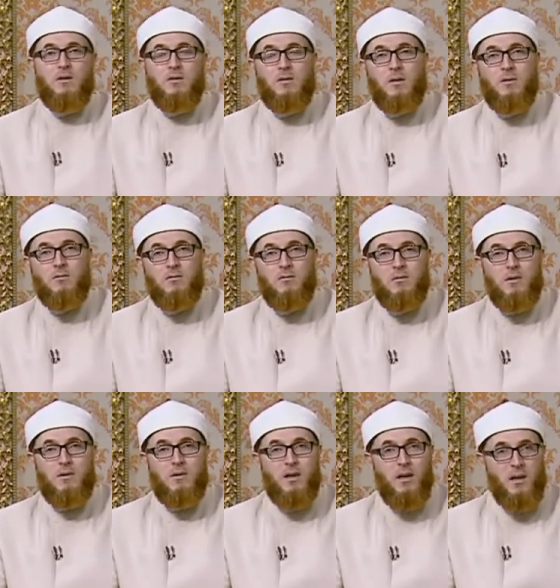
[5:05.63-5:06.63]
So
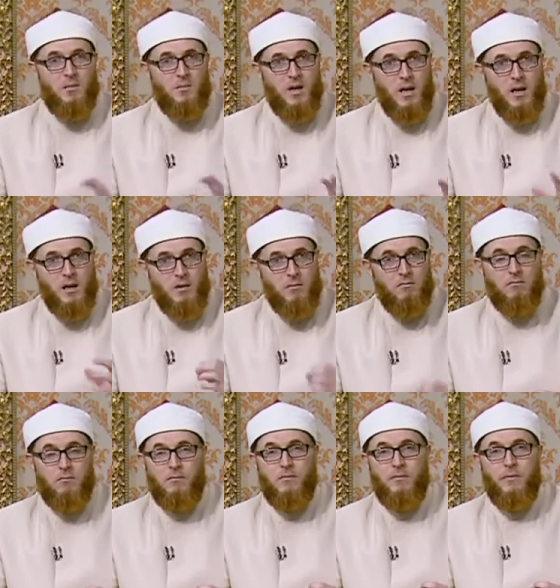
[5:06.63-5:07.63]
take a break
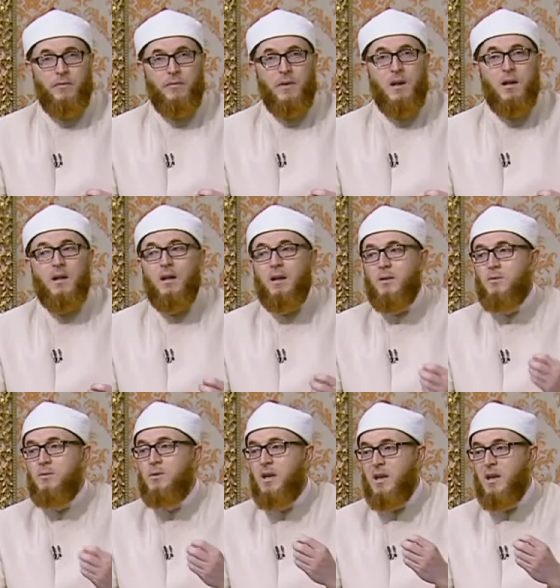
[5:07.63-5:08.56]
and do